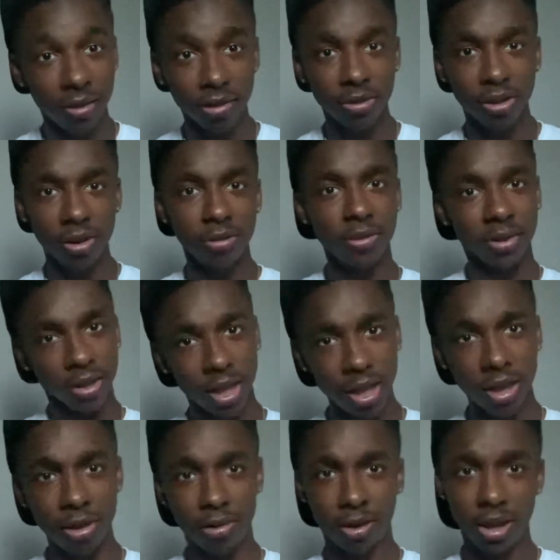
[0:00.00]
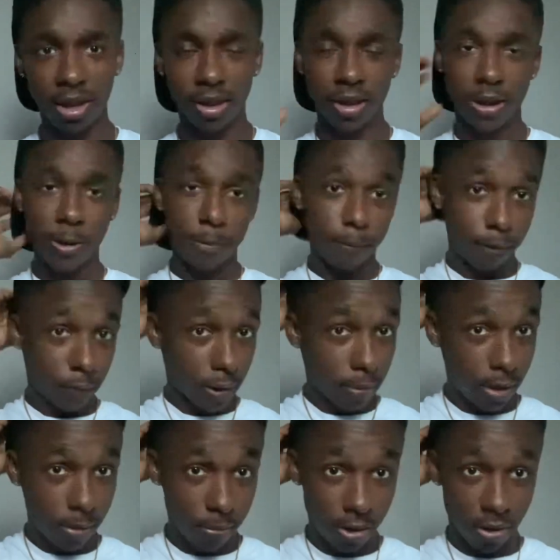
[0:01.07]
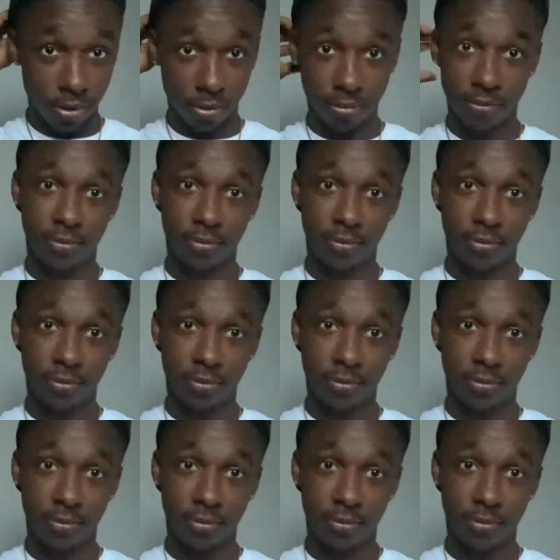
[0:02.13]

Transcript: I thought I was in hell. Like, like bro,